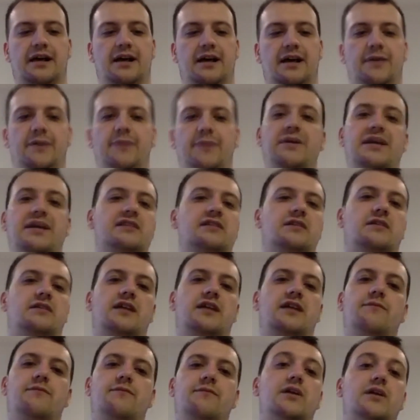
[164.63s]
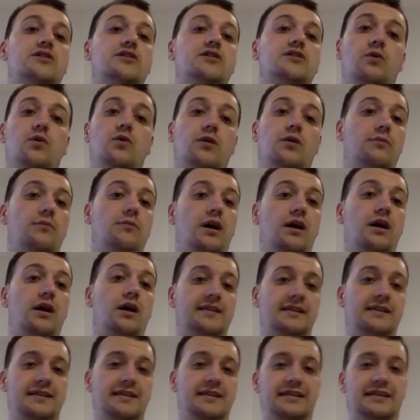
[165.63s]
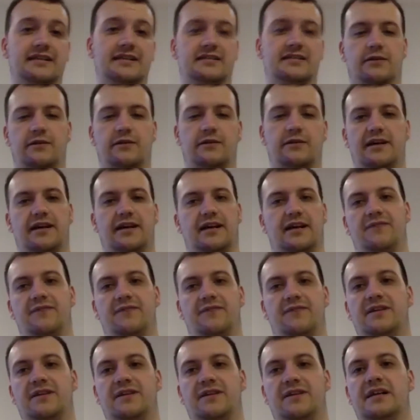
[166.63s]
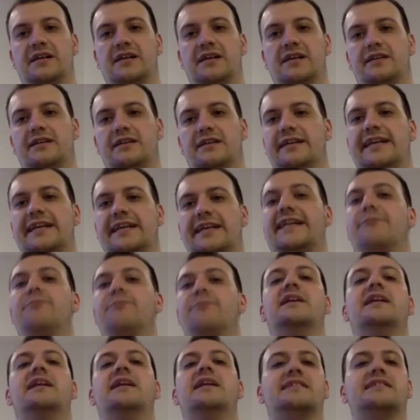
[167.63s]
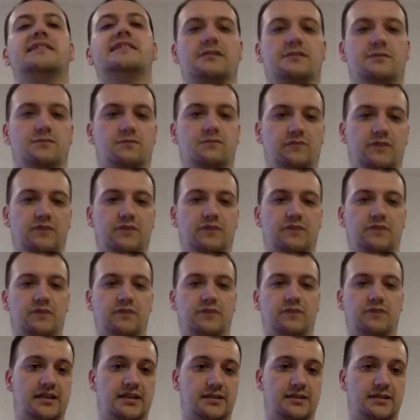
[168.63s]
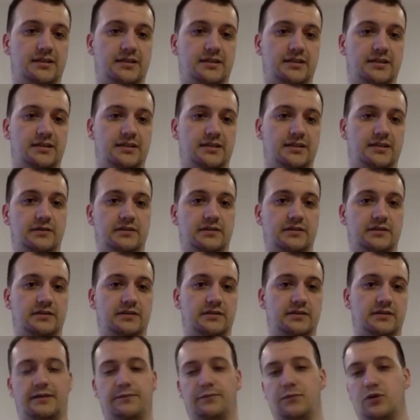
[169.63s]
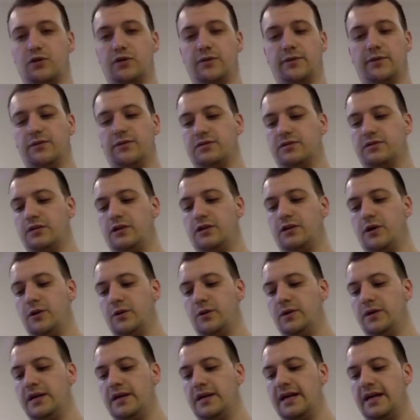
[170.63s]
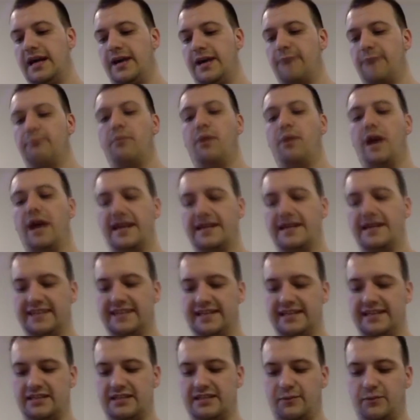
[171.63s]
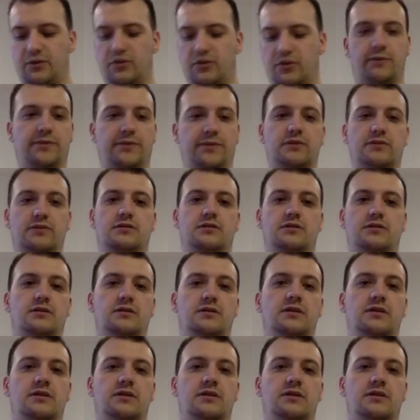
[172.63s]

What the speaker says: It means I'm going to have much smaller marketing lists, I'm going to have the inability to reach the size of market I was getting, I'm not going to be able to go and buy data, I'm not going to be able to